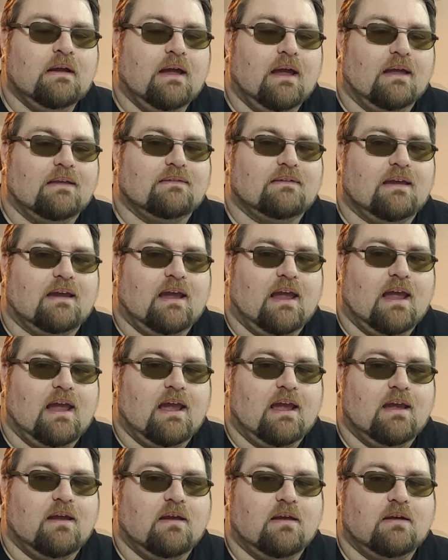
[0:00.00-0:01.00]
and say,
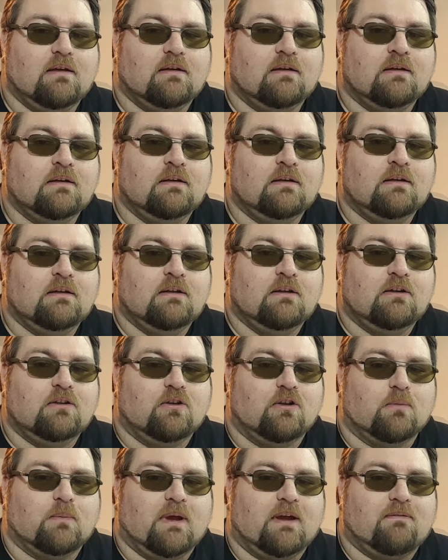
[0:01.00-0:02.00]
hey,
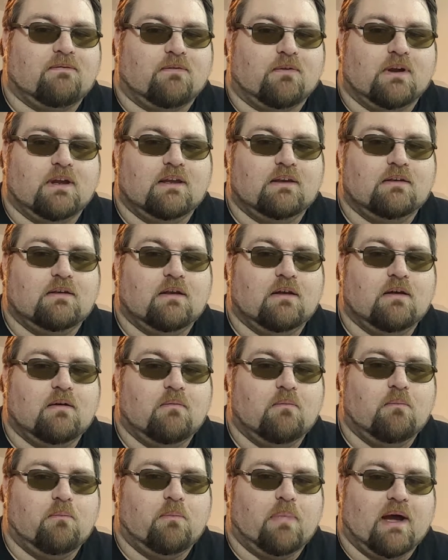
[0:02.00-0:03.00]
you're my friend,
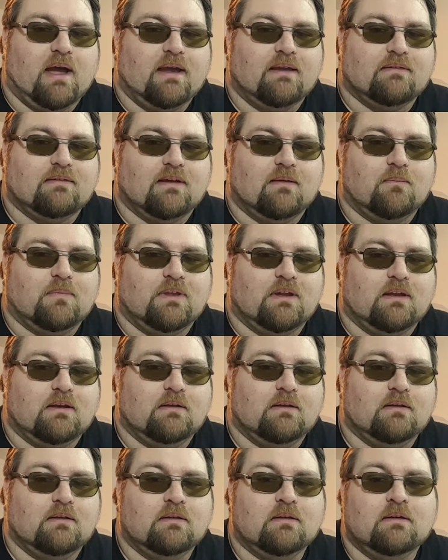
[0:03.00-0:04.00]
buy
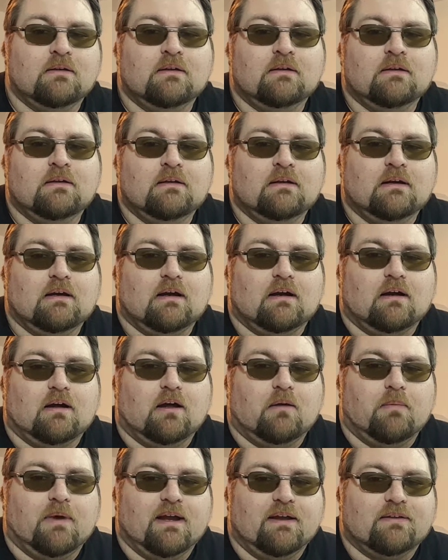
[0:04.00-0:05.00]
something,
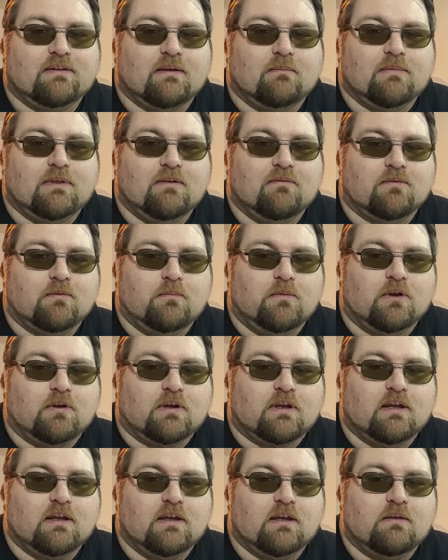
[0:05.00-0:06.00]
I'll buy something from your
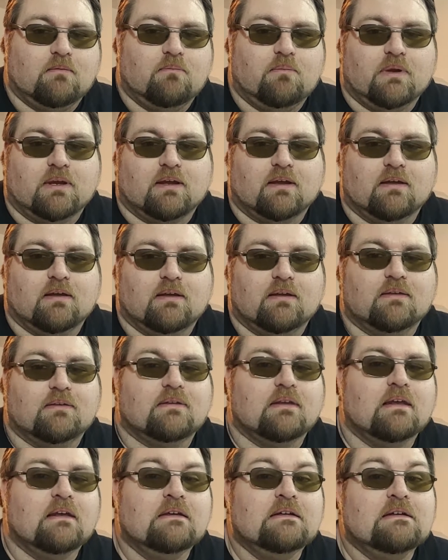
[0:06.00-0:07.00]
kid
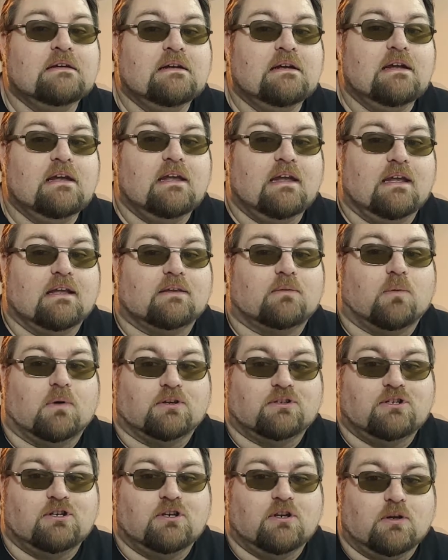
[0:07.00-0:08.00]
because it's
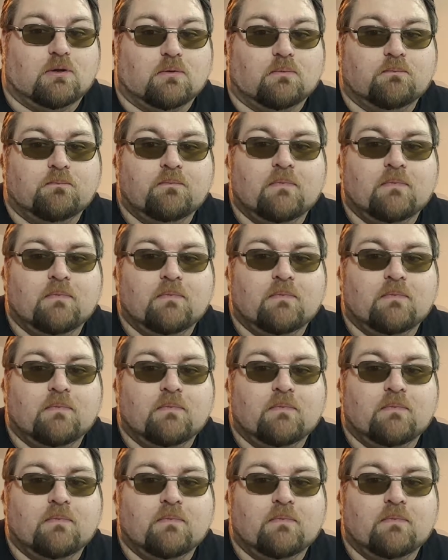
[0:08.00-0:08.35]
what you do.